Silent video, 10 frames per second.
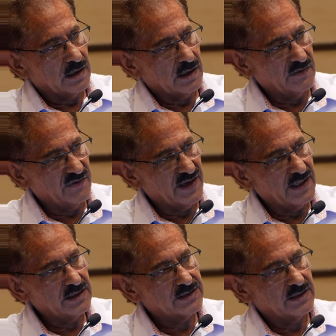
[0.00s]

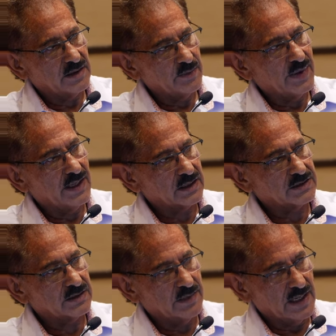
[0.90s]
invades and
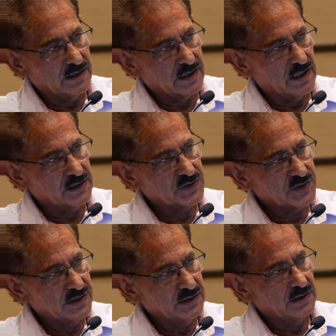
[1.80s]
impacts the
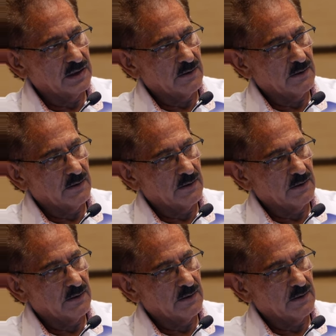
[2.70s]
mitochondria.